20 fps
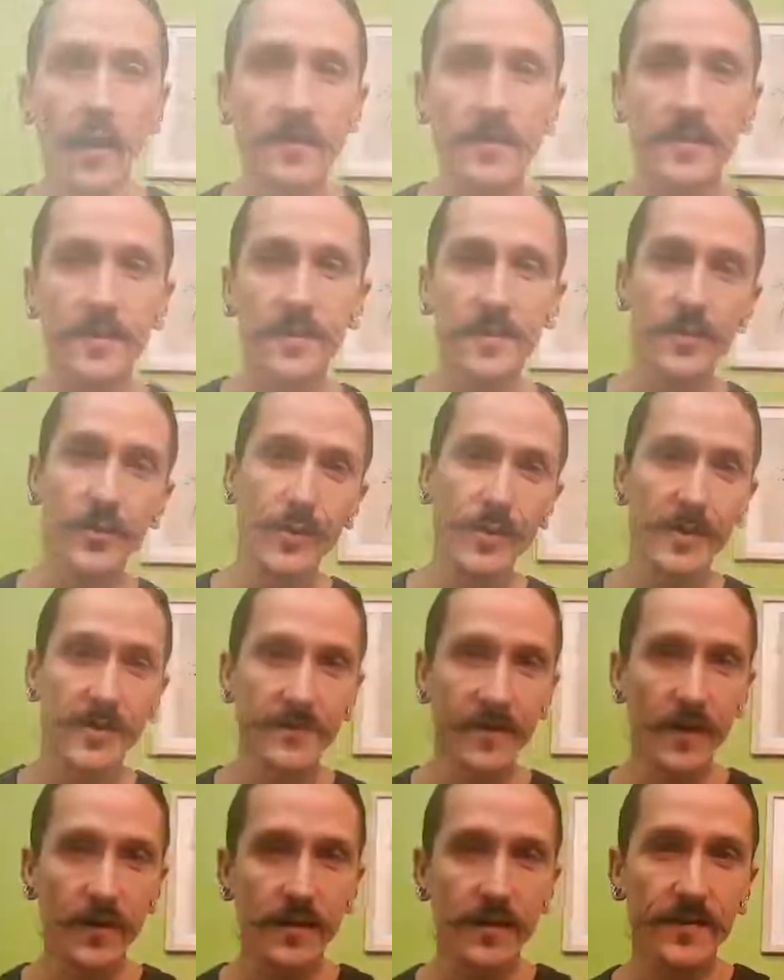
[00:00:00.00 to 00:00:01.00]
guys, this is
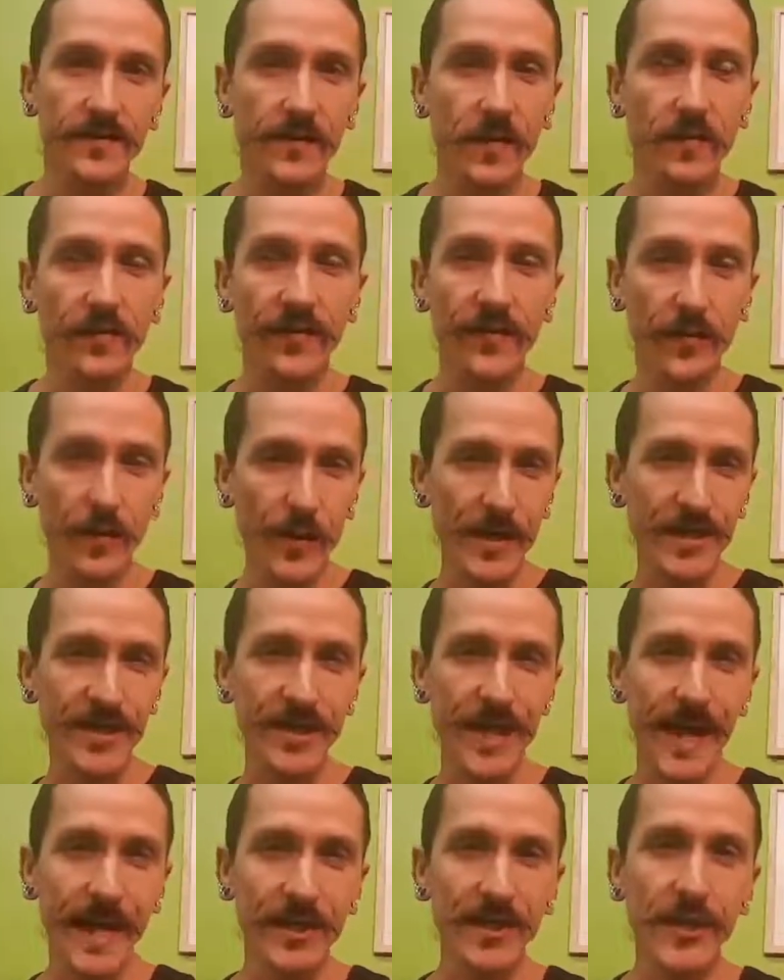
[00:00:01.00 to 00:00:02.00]
Chris Fehres from
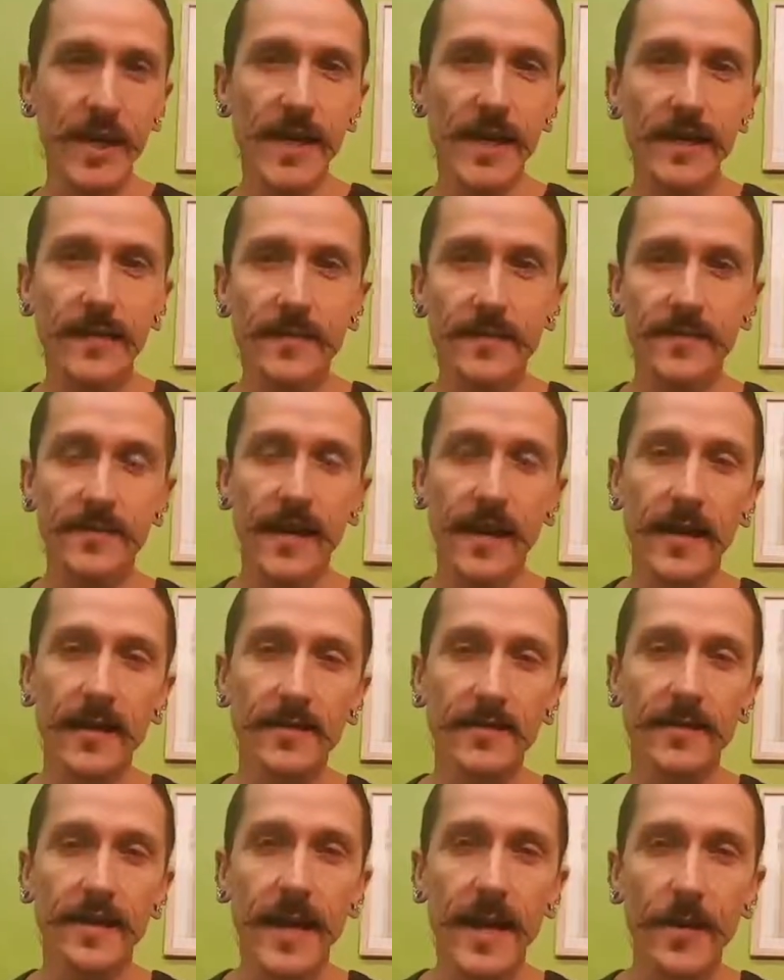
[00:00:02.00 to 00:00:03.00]
Fehres Energetics,
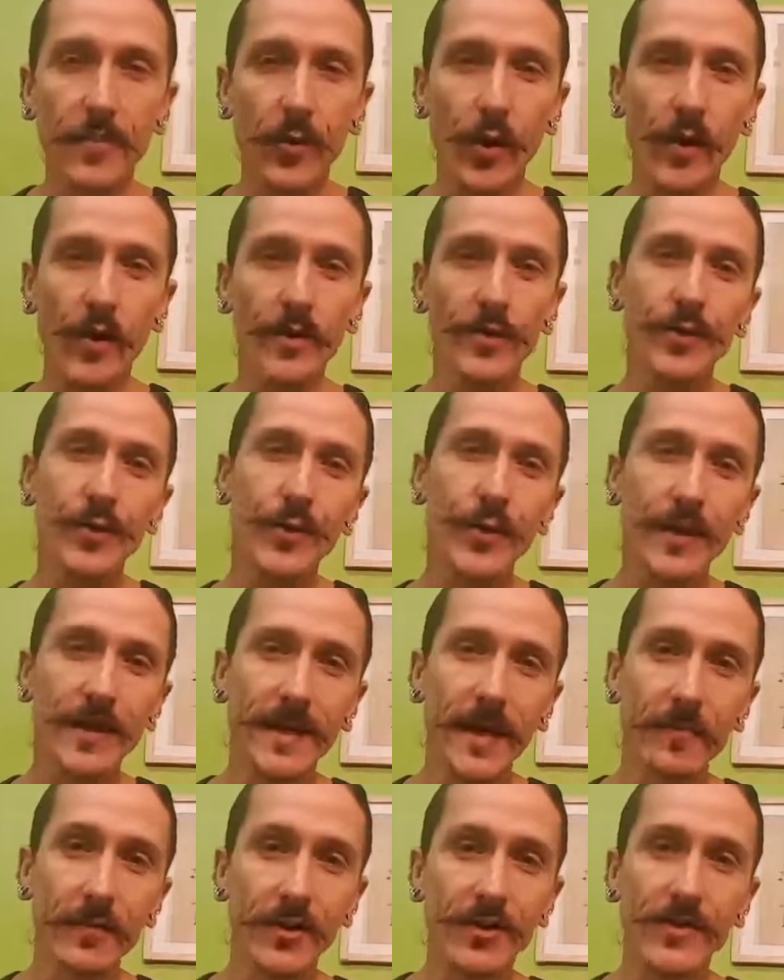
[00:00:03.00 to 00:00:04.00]
and today I'm going to do
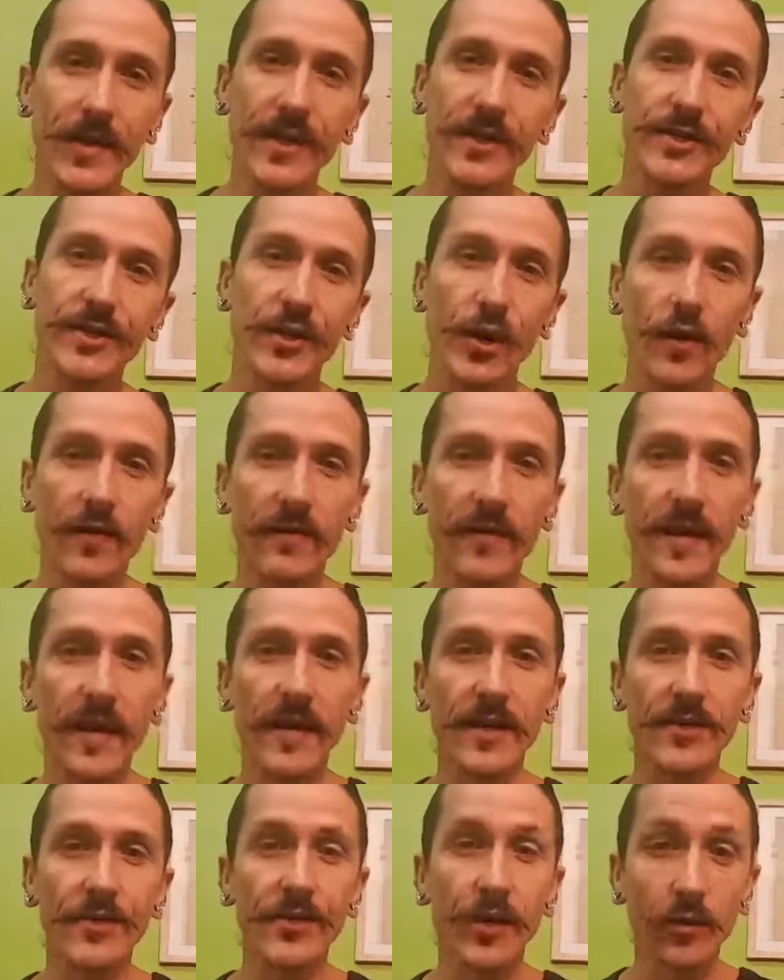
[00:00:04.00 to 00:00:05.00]
a demonstration of
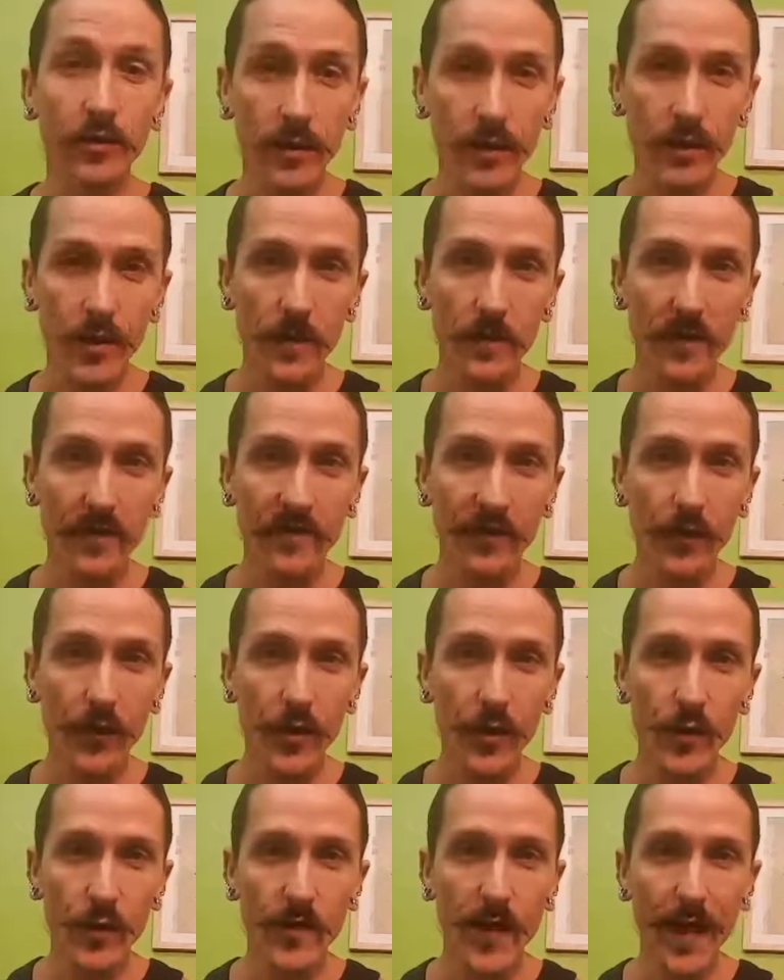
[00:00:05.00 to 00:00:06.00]
a shoulder treatment
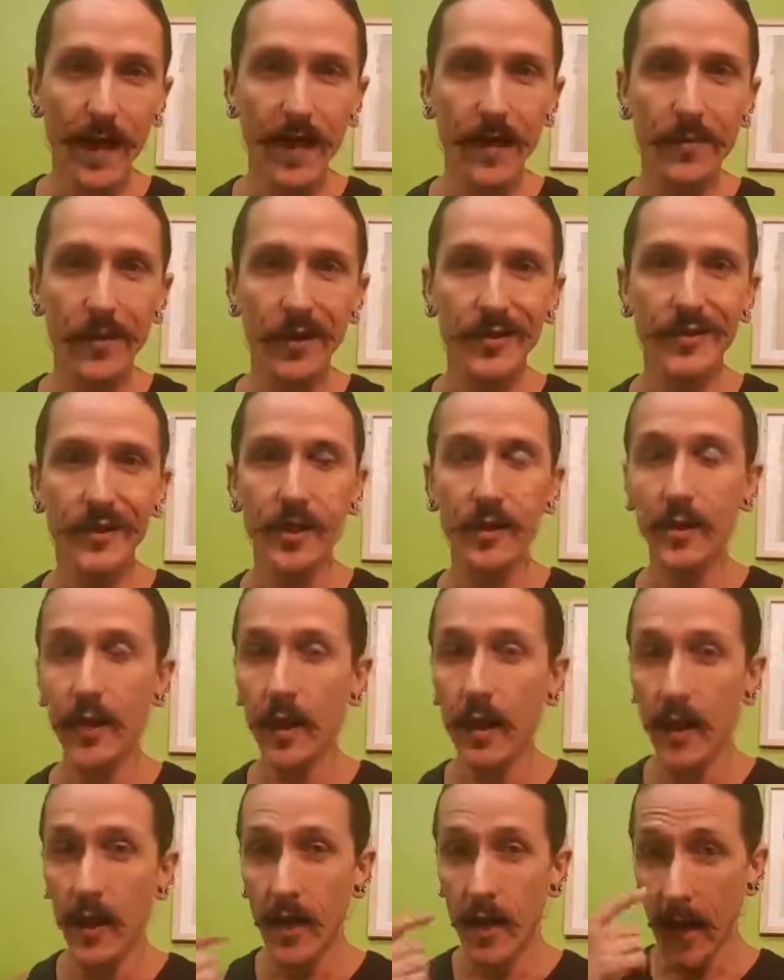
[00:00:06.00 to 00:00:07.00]
for you with acupuncture
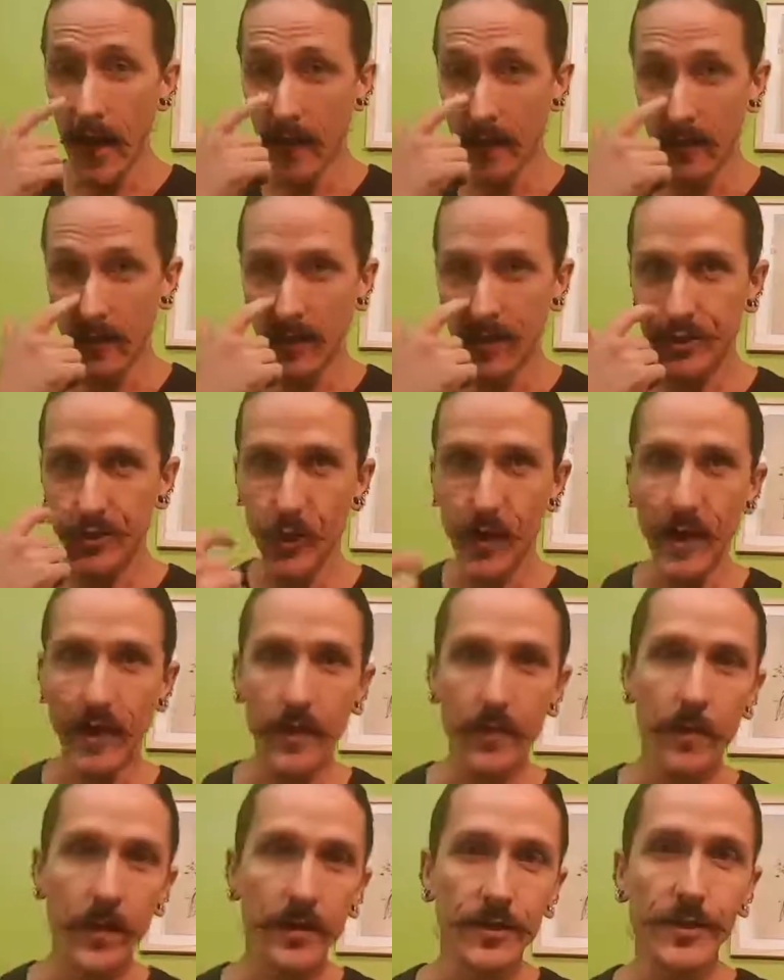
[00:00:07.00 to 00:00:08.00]
and
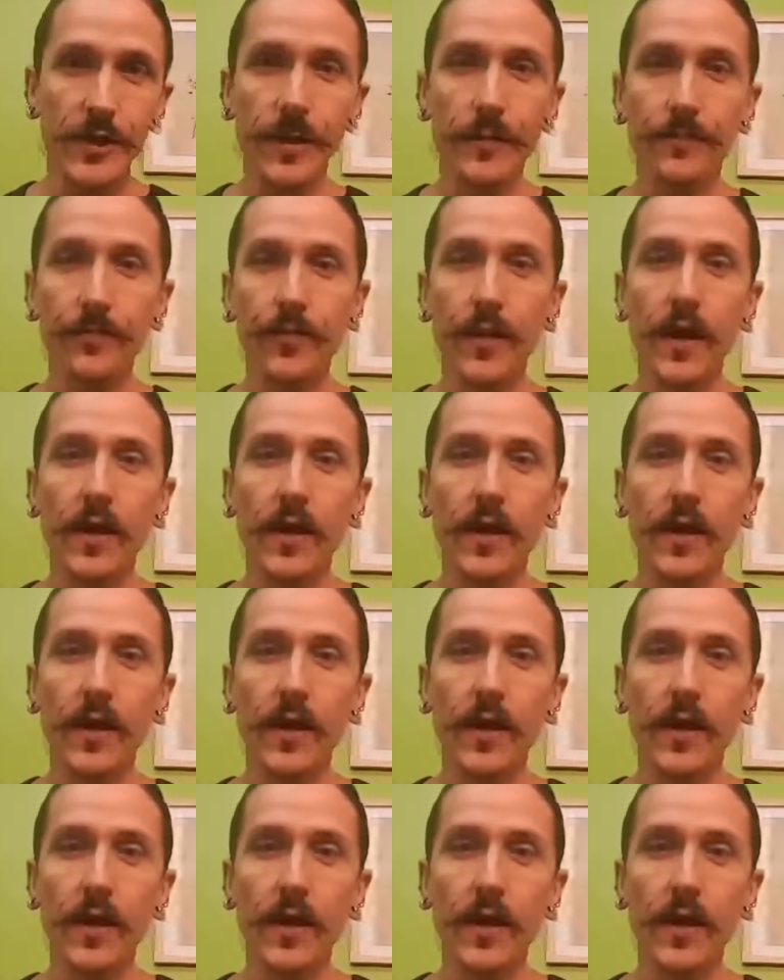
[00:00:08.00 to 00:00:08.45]
electroacupuncture.